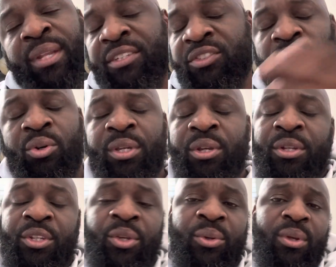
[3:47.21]
That's totally
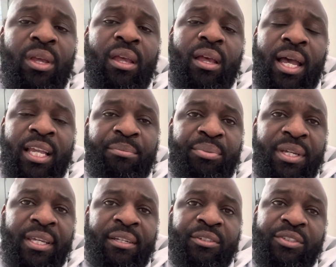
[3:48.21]
on you. I
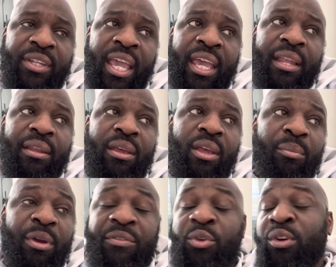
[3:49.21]
completely understand.
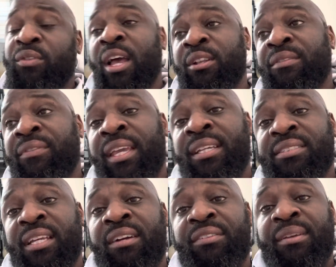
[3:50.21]
But if you're around the Vegas
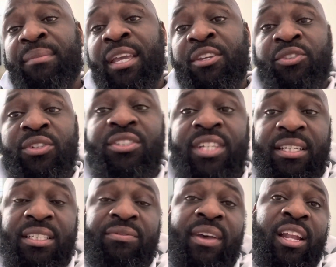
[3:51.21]
area, man, you should check
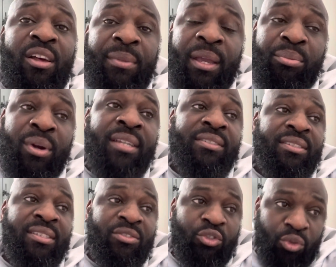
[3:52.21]
this fight out, man.
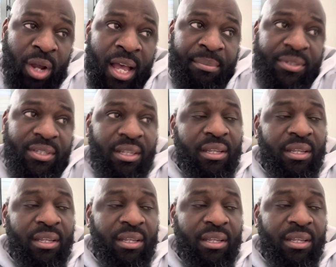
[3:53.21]
Prices has dropped.